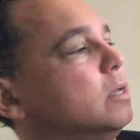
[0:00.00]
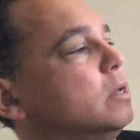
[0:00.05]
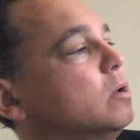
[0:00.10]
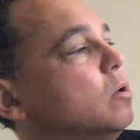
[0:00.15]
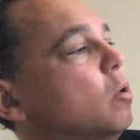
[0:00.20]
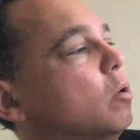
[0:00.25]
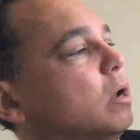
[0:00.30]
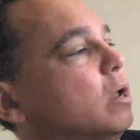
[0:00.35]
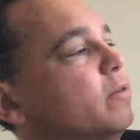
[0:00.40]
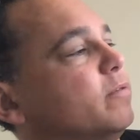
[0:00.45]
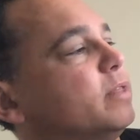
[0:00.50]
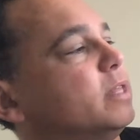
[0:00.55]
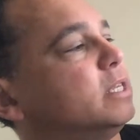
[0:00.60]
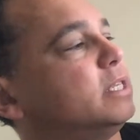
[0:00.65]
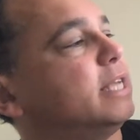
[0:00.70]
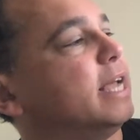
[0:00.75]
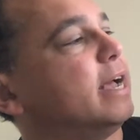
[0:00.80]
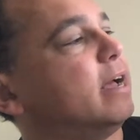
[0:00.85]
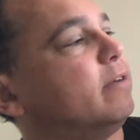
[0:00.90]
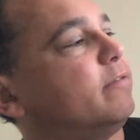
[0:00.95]
All over the
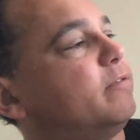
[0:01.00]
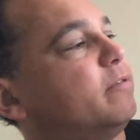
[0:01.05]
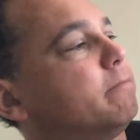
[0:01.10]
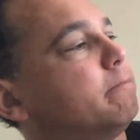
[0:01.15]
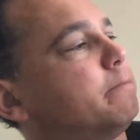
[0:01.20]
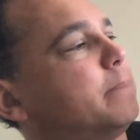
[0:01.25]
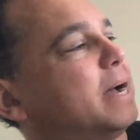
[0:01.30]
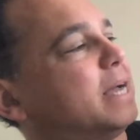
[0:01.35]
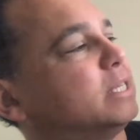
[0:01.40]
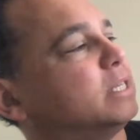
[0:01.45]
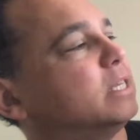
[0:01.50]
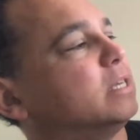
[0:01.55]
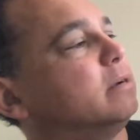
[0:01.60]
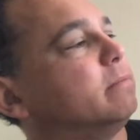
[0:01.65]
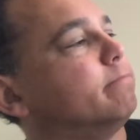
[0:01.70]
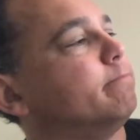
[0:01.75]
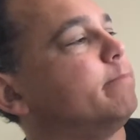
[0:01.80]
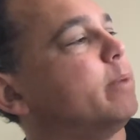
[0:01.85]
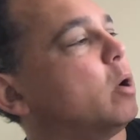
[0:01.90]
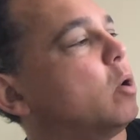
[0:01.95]
town, from basket
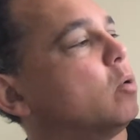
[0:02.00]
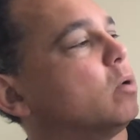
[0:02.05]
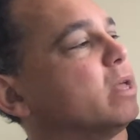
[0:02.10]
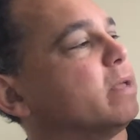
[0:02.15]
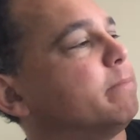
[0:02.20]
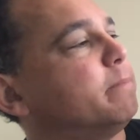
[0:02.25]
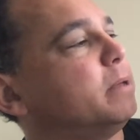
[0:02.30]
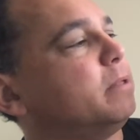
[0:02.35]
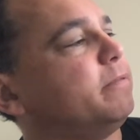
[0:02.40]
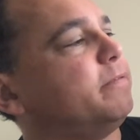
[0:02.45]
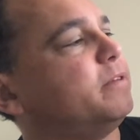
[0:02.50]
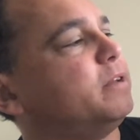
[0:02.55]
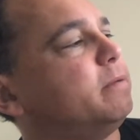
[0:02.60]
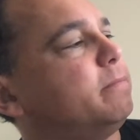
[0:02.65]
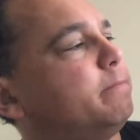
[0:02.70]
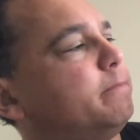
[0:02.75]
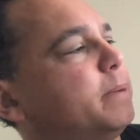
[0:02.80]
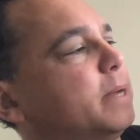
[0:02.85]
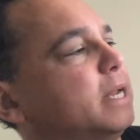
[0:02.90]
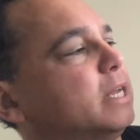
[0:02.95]
and bowl, he pilfered
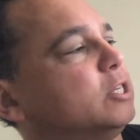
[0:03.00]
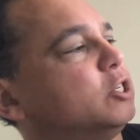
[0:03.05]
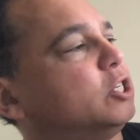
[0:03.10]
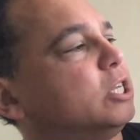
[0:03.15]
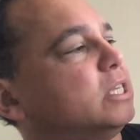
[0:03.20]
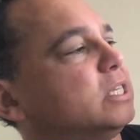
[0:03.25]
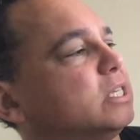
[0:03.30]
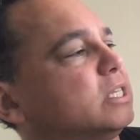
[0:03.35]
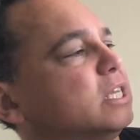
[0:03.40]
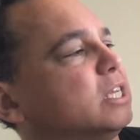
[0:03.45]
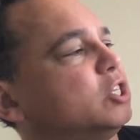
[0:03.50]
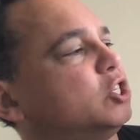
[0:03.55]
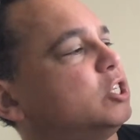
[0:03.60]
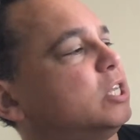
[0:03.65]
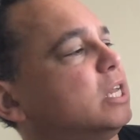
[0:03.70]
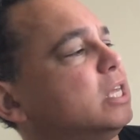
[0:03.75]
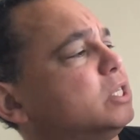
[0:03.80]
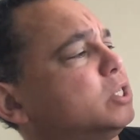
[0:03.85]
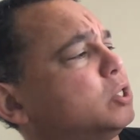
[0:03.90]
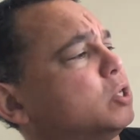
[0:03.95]
and pillaged, he snitched
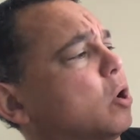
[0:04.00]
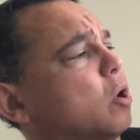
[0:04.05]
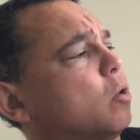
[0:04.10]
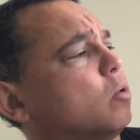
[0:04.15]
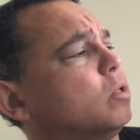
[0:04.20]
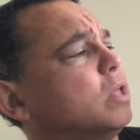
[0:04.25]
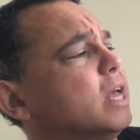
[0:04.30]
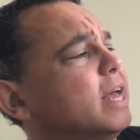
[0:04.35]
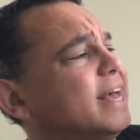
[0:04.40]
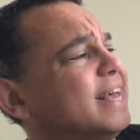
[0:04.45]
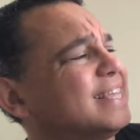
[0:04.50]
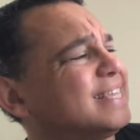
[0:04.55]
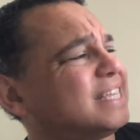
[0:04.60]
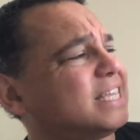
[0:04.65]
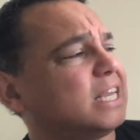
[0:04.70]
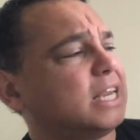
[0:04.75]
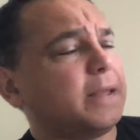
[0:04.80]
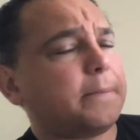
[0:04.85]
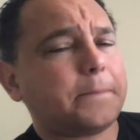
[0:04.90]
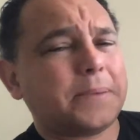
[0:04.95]
and he stole
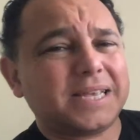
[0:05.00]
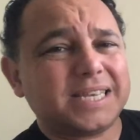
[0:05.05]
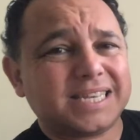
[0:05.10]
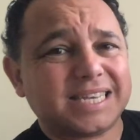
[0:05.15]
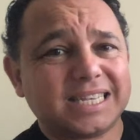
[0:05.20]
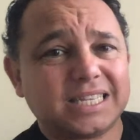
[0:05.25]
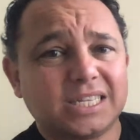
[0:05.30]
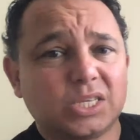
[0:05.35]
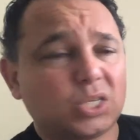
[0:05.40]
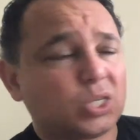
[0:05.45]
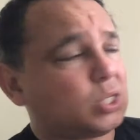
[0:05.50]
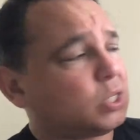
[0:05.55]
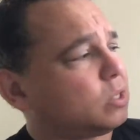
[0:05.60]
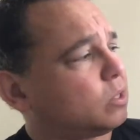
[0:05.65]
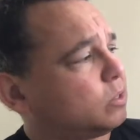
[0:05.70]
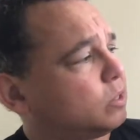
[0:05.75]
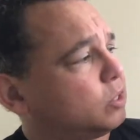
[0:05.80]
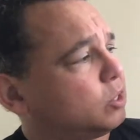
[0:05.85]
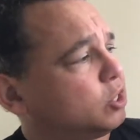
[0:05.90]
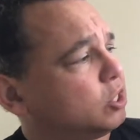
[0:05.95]
slippers and
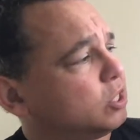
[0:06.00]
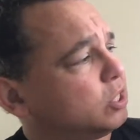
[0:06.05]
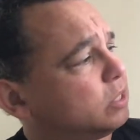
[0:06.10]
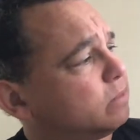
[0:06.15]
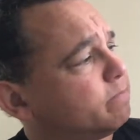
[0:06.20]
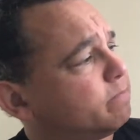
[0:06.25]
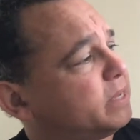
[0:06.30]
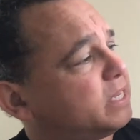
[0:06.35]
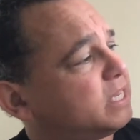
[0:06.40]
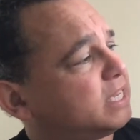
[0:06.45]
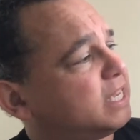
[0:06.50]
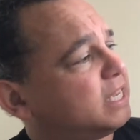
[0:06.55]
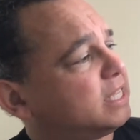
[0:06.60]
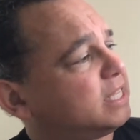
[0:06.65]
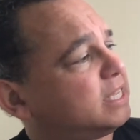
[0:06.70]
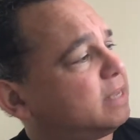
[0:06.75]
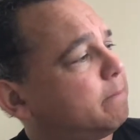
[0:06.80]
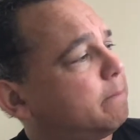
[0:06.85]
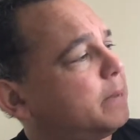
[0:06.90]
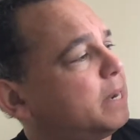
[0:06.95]
sausages,
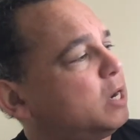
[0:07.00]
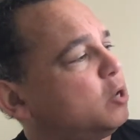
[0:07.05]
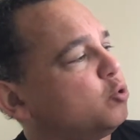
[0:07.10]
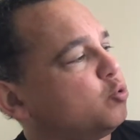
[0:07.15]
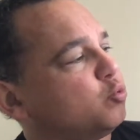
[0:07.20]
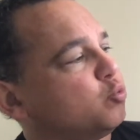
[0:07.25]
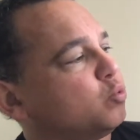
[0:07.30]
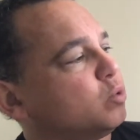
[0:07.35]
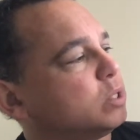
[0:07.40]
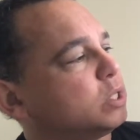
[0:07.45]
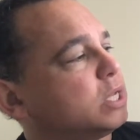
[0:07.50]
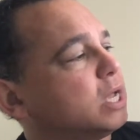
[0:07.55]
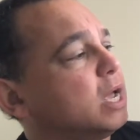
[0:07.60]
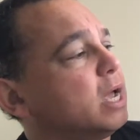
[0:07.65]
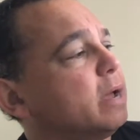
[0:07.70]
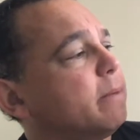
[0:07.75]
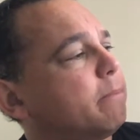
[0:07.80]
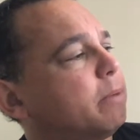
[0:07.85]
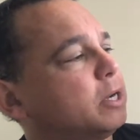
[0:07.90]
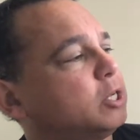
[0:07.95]
biscuits and balloons,
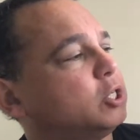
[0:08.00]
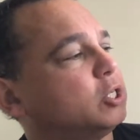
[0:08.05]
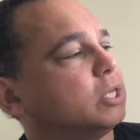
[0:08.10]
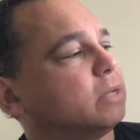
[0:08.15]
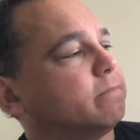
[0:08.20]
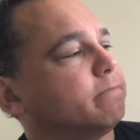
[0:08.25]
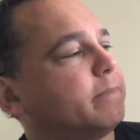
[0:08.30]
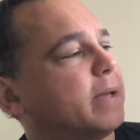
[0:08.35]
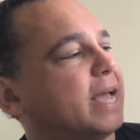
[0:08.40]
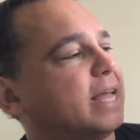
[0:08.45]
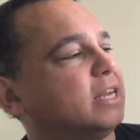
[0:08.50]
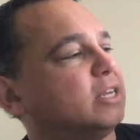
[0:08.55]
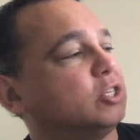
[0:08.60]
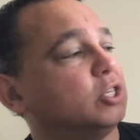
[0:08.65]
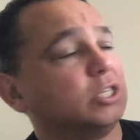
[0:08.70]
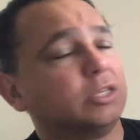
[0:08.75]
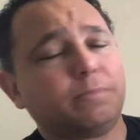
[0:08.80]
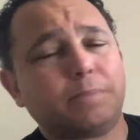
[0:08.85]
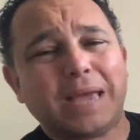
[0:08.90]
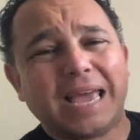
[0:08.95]
brushes and
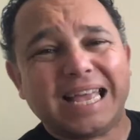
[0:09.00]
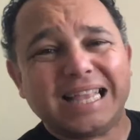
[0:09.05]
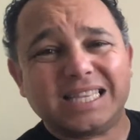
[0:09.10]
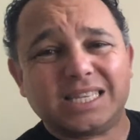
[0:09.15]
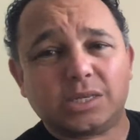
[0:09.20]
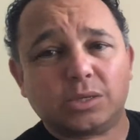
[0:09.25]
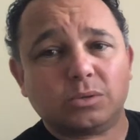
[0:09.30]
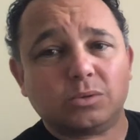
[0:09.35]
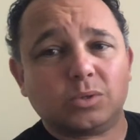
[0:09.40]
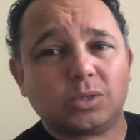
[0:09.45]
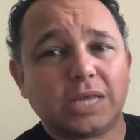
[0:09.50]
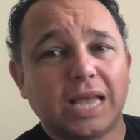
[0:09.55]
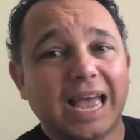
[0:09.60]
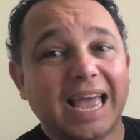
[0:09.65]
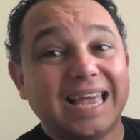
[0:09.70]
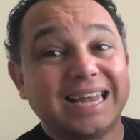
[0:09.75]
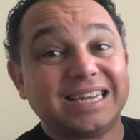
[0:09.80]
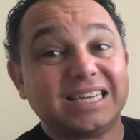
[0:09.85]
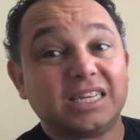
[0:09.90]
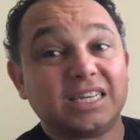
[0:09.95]
bandages, pencils and